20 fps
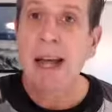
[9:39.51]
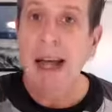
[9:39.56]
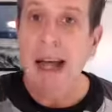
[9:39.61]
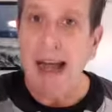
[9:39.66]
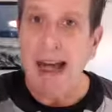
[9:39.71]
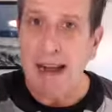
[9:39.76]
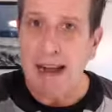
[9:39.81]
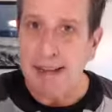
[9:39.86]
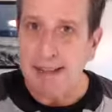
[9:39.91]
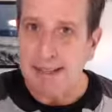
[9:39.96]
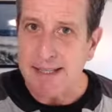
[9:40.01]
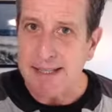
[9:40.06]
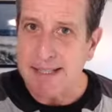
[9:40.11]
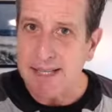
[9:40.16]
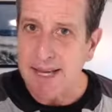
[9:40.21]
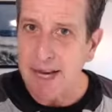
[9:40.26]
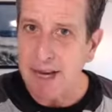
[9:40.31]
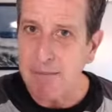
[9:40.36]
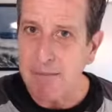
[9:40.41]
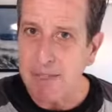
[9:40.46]
and at the
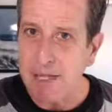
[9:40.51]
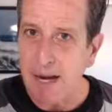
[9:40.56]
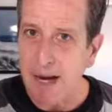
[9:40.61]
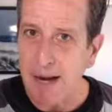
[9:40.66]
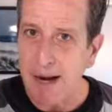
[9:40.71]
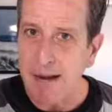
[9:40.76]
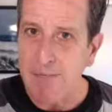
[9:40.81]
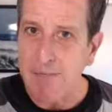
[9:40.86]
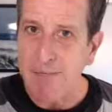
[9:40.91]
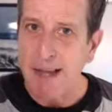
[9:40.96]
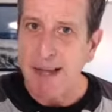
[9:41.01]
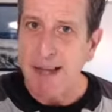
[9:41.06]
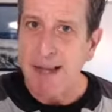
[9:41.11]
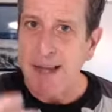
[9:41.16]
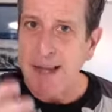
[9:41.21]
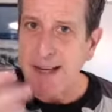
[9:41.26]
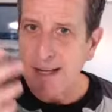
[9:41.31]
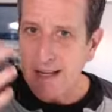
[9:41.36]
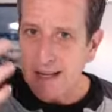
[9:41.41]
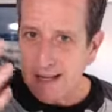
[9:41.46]
same time
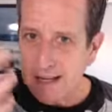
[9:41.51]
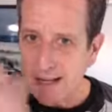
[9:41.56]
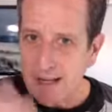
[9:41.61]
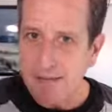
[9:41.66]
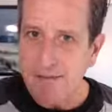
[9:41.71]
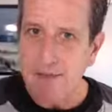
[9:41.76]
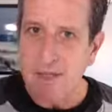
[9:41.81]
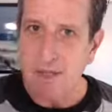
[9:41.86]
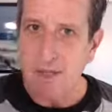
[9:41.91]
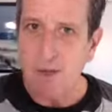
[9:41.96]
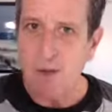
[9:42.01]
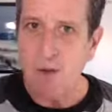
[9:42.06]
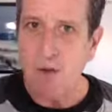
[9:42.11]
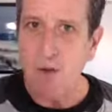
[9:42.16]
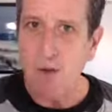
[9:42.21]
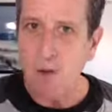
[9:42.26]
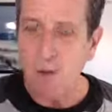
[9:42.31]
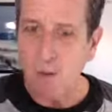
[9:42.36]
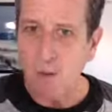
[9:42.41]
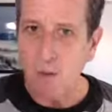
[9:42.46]
gives
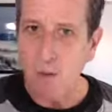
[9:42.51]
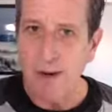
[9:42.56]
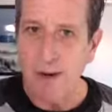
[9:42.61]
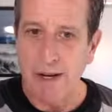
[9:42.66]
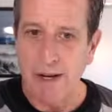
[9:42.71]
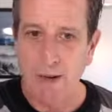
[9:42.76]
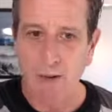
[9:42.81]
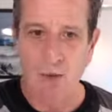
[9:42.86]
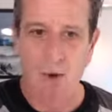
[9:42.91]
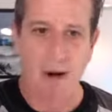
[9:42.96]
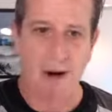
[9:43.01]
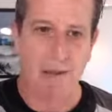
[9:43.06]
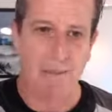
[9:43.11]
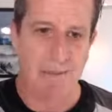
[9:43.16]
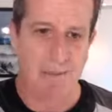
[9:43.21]
you what you want.